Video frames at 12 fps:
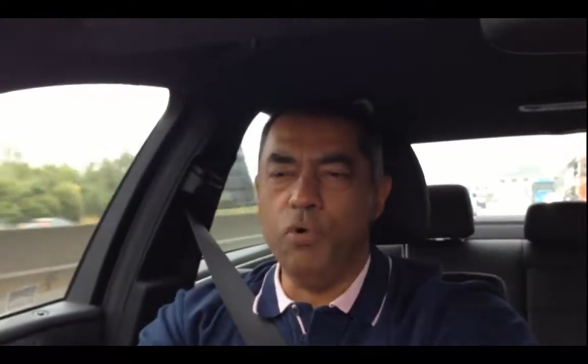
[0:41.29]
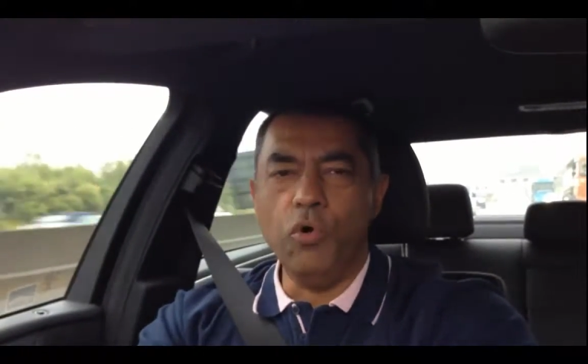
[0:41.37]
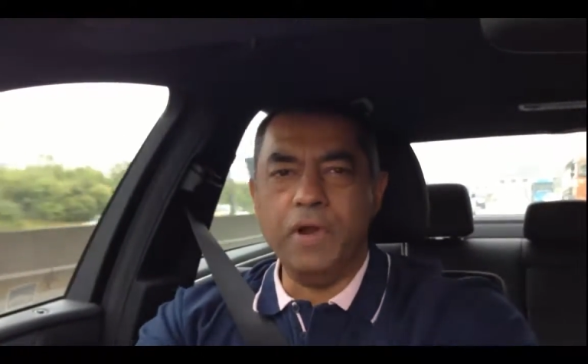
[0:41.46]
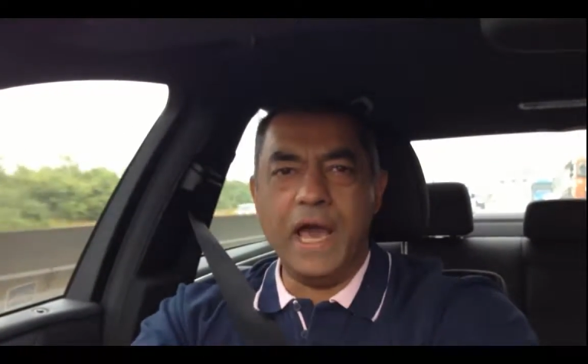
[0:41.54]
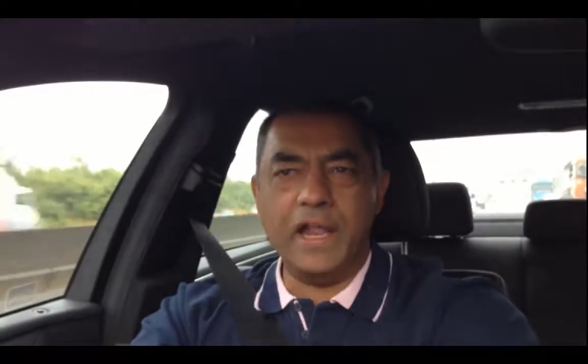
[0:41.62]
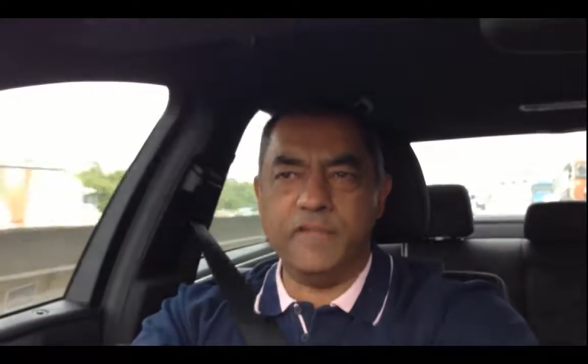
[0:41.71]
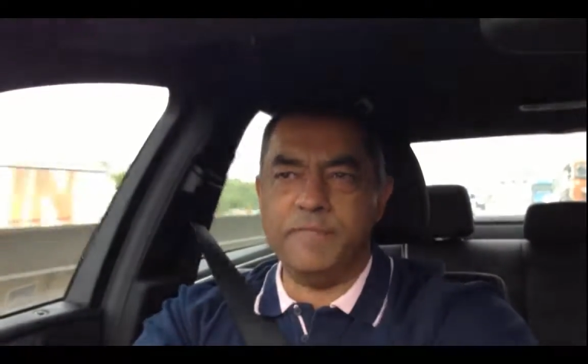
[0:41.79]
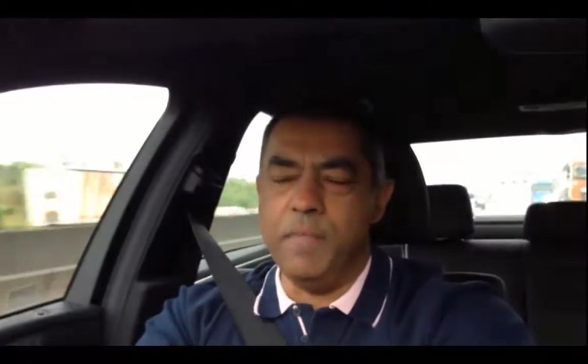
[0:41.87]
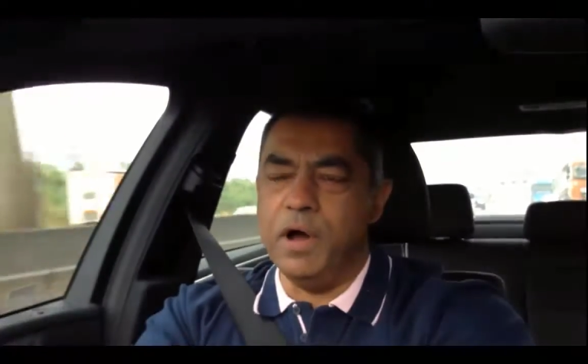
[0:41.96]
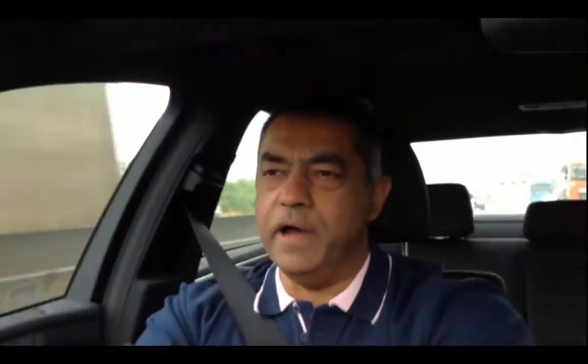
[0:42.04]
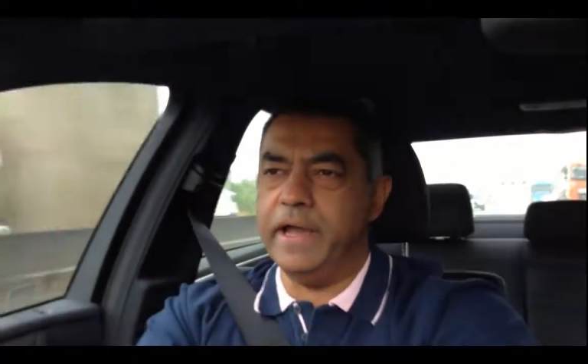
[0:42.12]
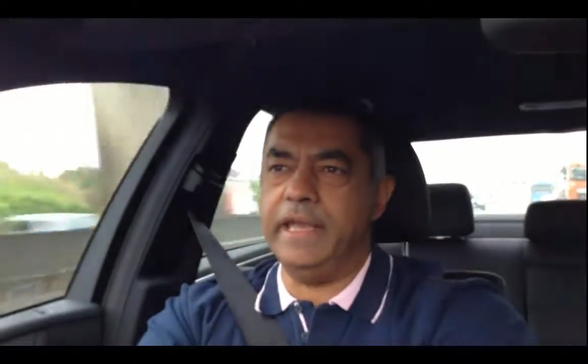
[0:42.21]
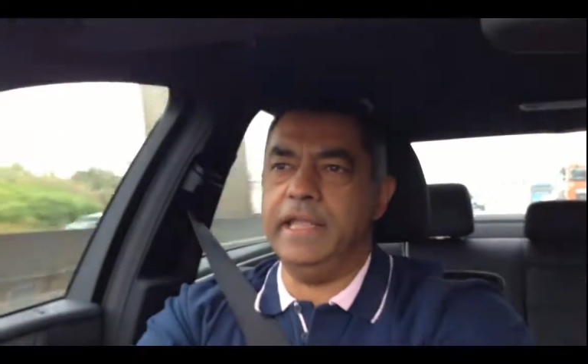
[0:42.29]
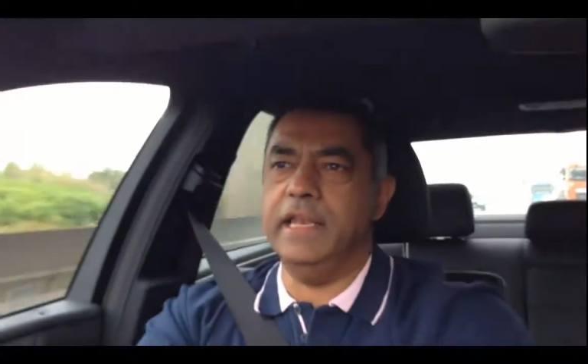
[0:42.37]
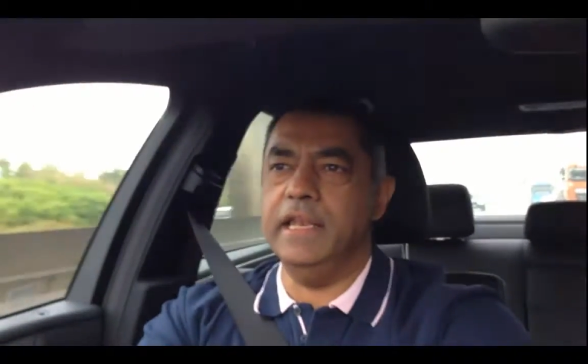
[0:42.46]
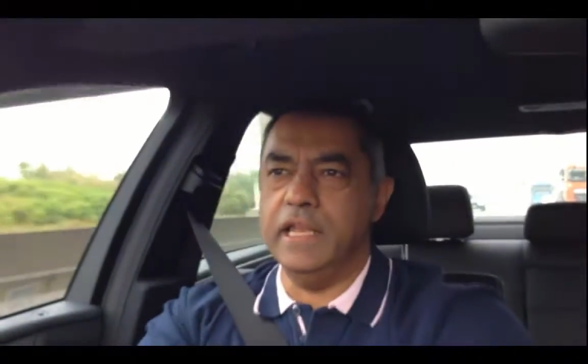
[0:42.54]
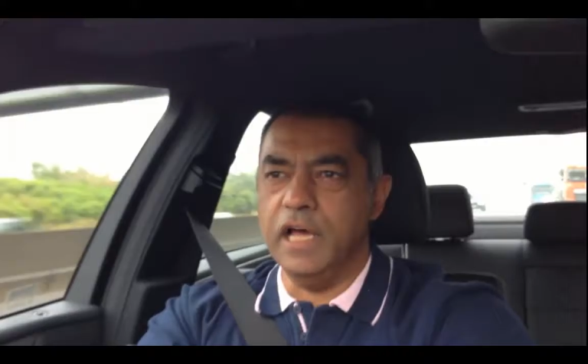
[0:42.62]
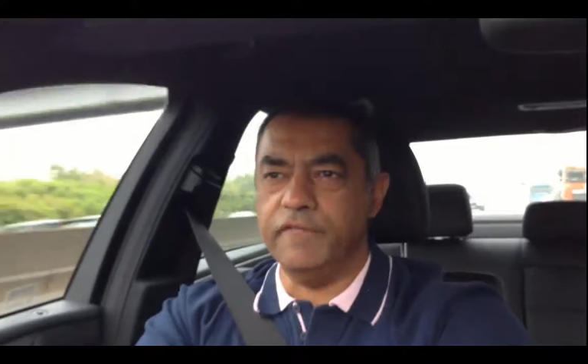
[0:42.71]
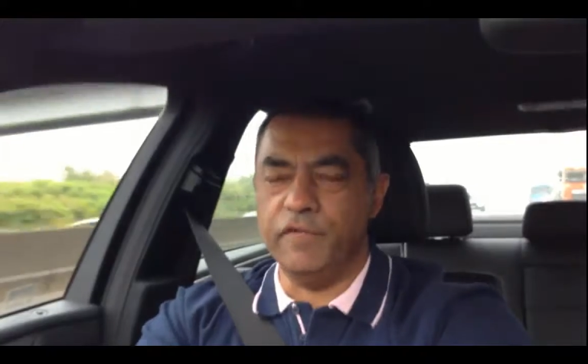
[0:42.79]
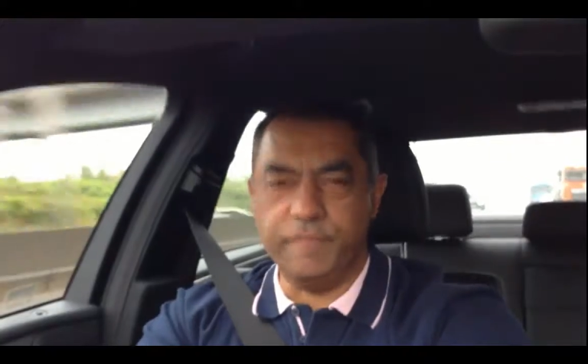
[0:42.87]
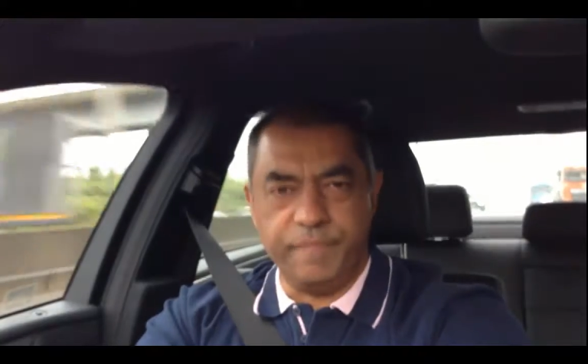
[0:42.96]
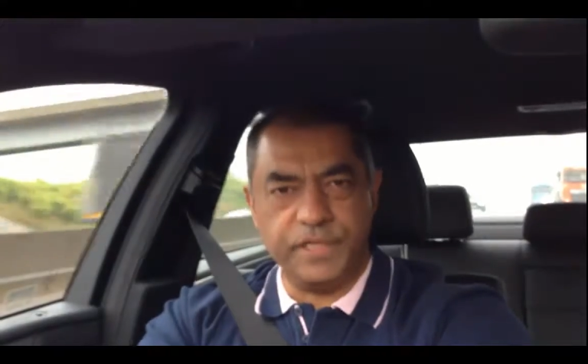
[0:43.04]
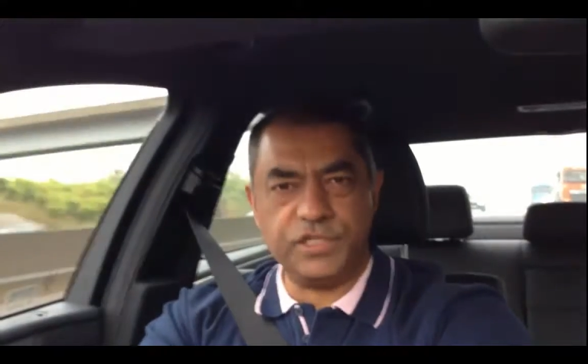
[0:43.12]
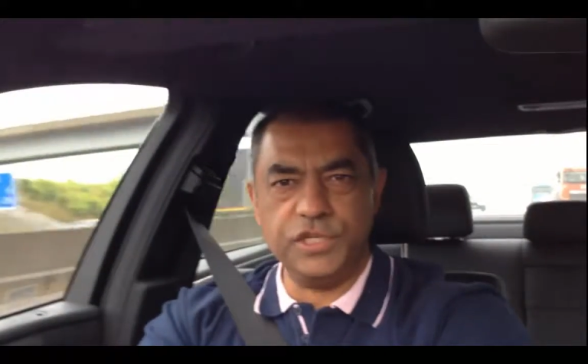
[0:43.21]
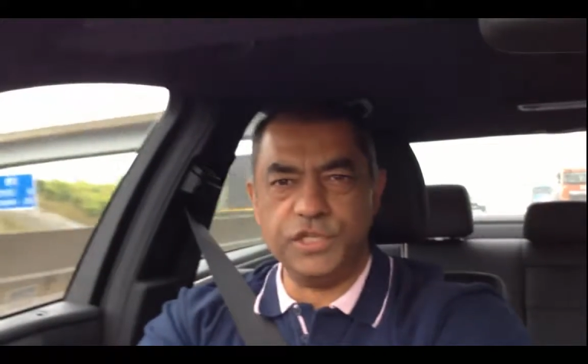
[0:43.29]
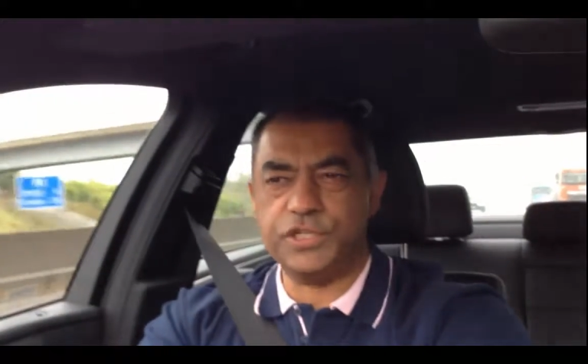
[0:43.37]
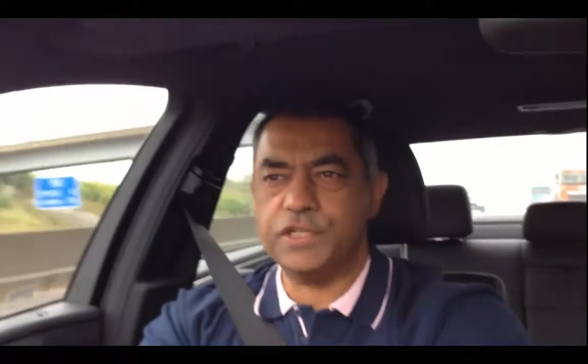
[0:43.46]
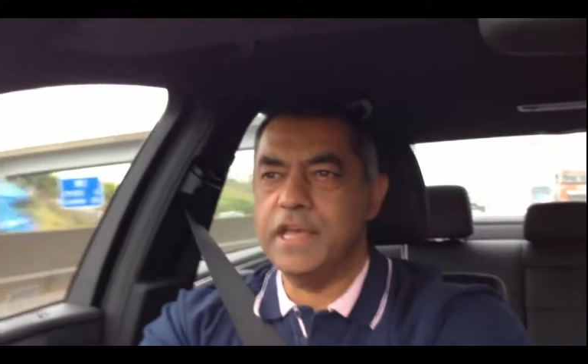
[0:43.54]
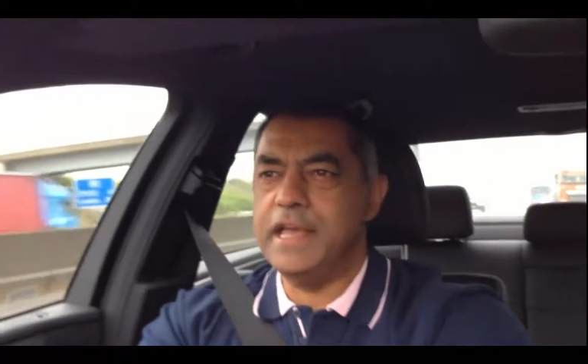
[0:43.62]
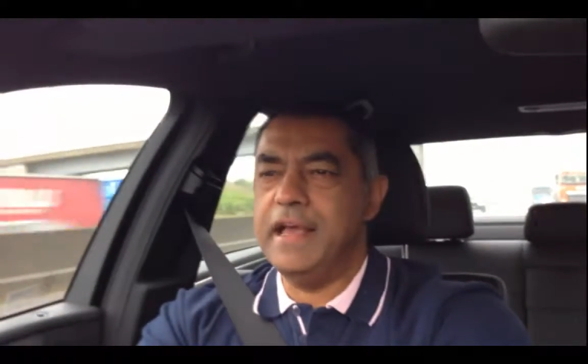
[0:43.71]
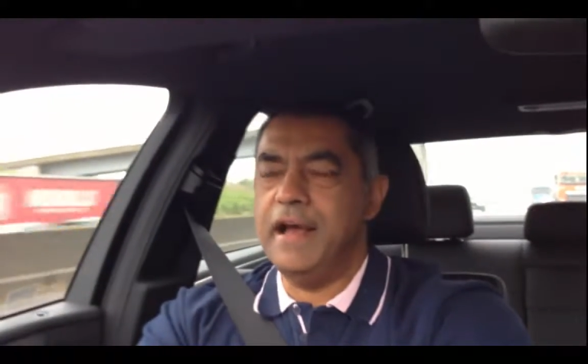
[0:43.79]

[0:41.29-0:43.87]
born out of my love of business.